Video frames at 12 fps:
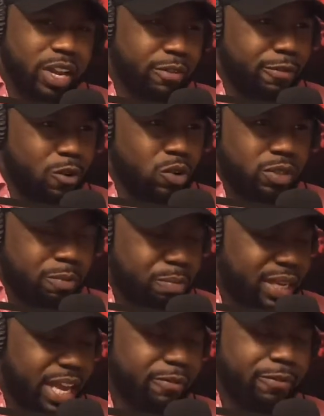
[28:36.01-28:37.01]
The
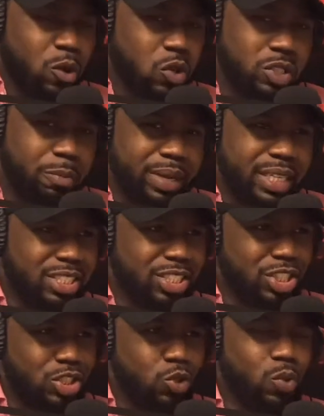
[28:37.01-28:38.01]
plan falls to pieces
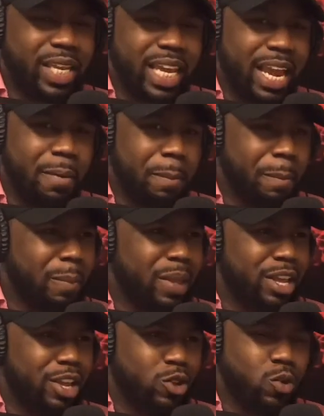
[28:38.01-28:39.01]
because you
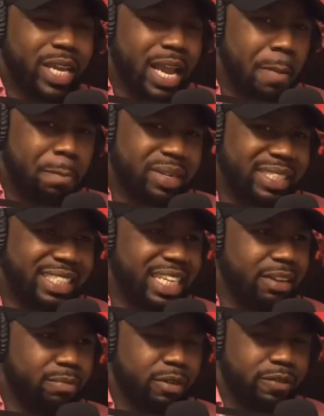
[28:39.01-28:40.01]
can't
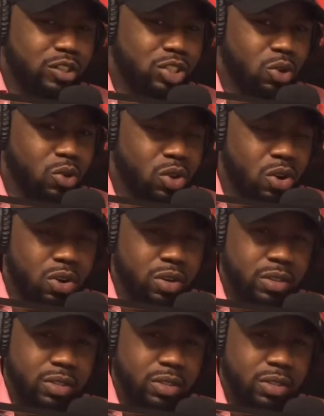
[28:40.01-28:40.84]
pretend but for so long.